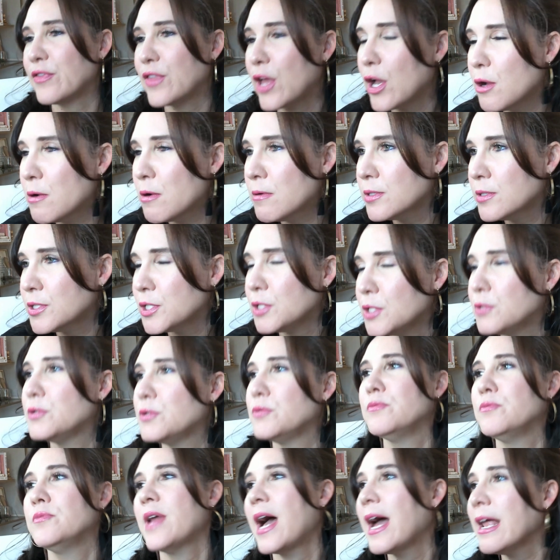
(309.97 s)
for those who
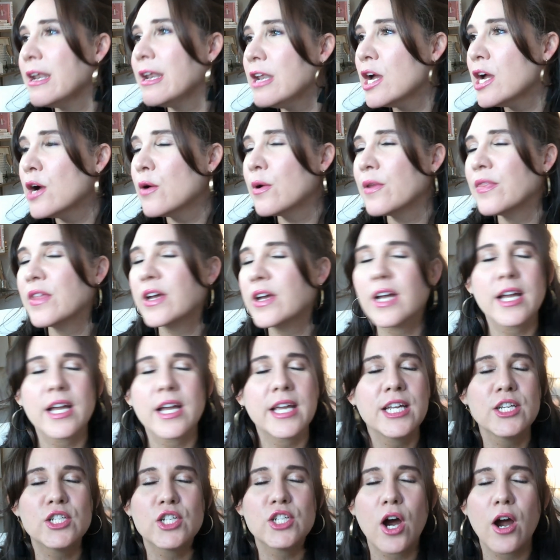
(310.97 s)
do not know what the
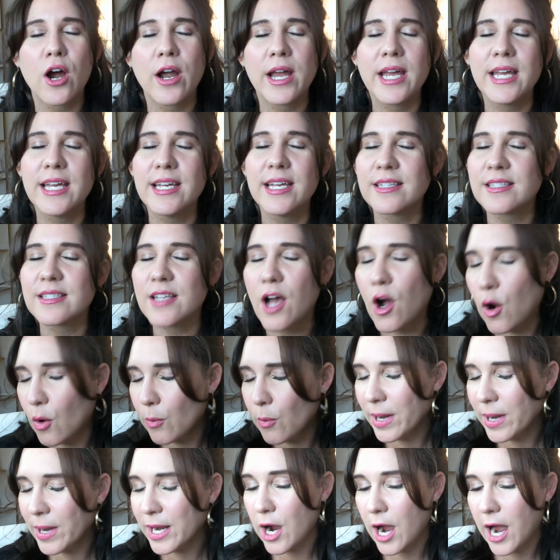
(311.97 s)
gunky jar is,
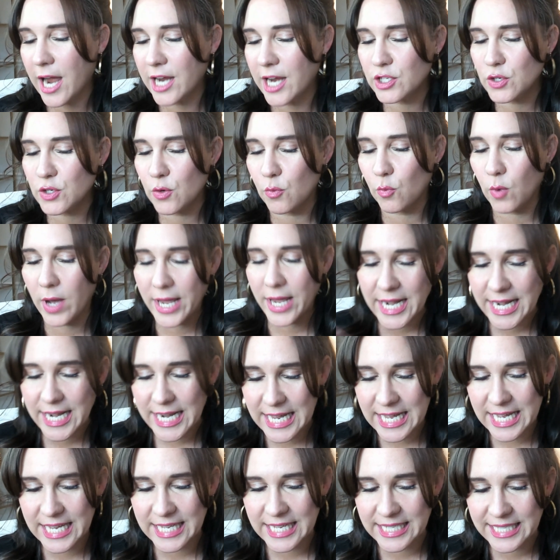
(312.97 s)
oh my gosh, what it
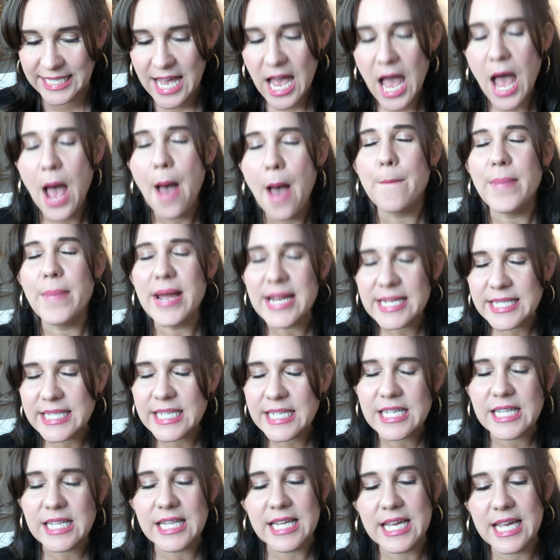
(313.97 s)
is,
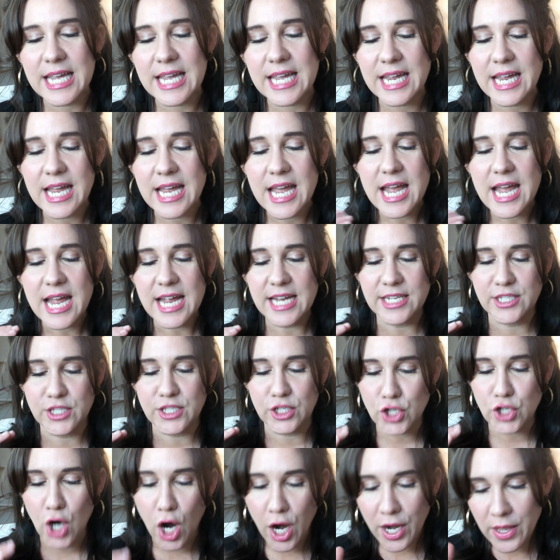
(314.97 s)
basically it's
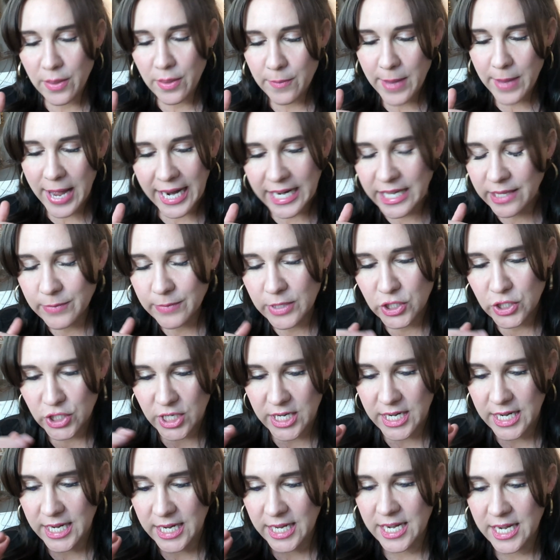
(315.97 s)
the jar in the back of the
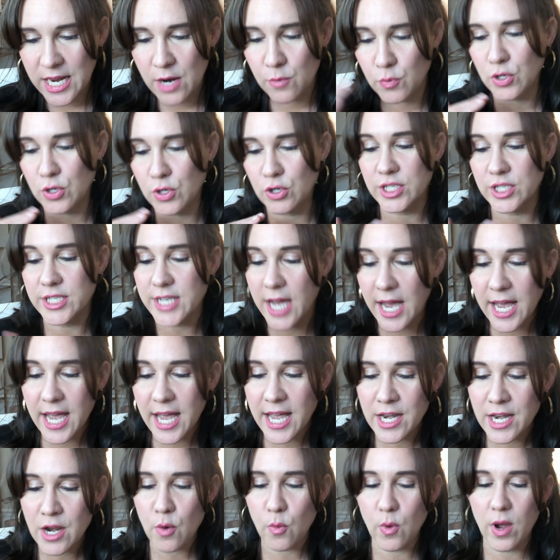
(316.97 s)
machine. And when you're
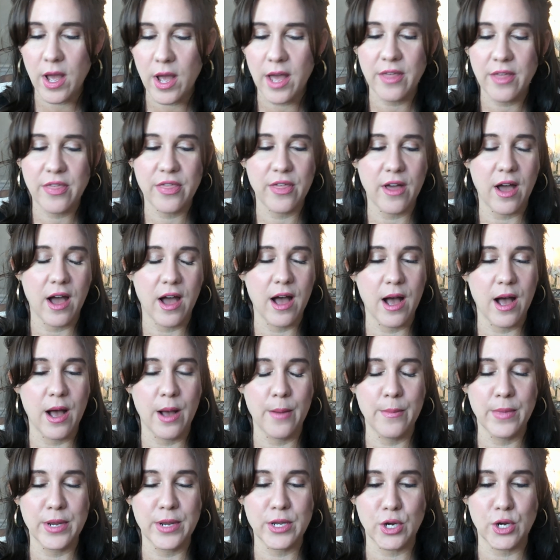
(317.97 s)
done with
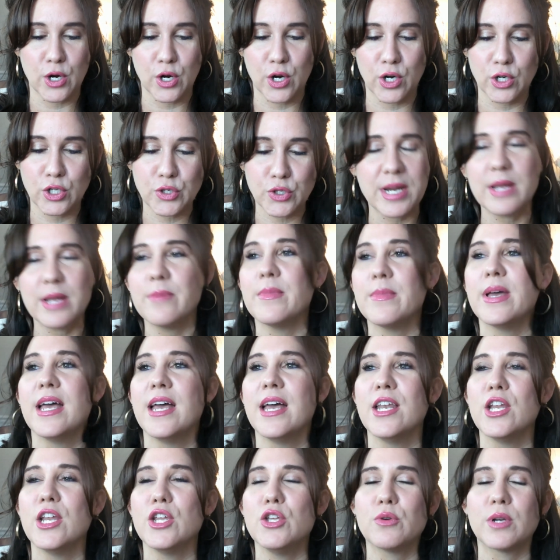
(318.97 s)
your
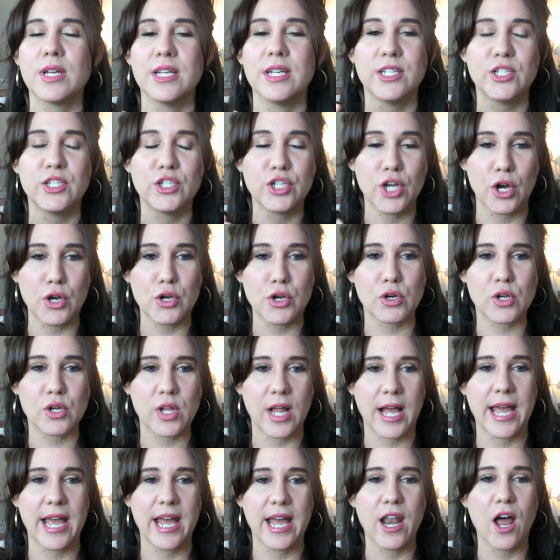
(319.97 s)
treatment, you can show your
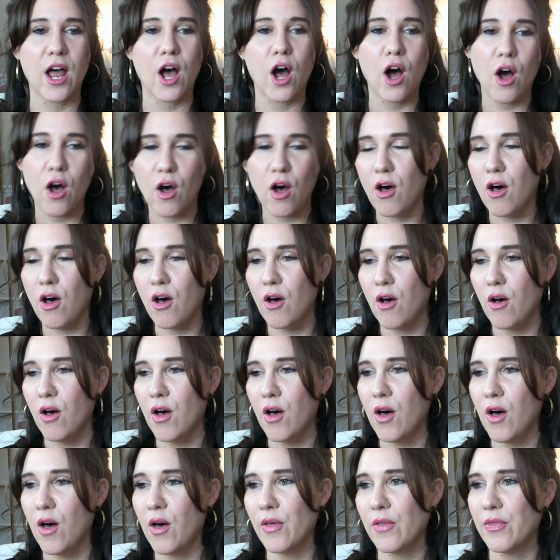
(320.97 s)
client
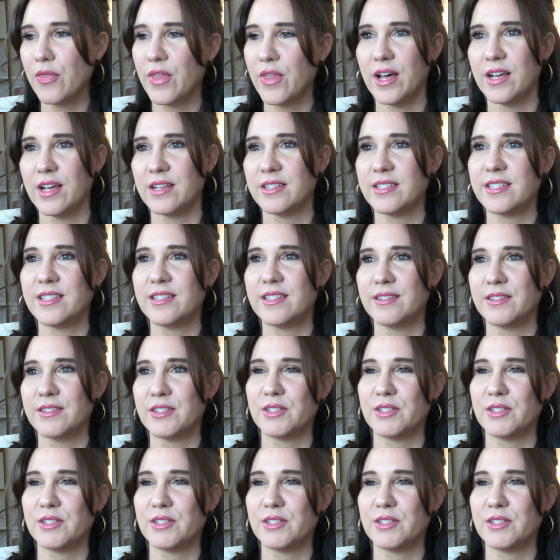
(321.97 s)
all the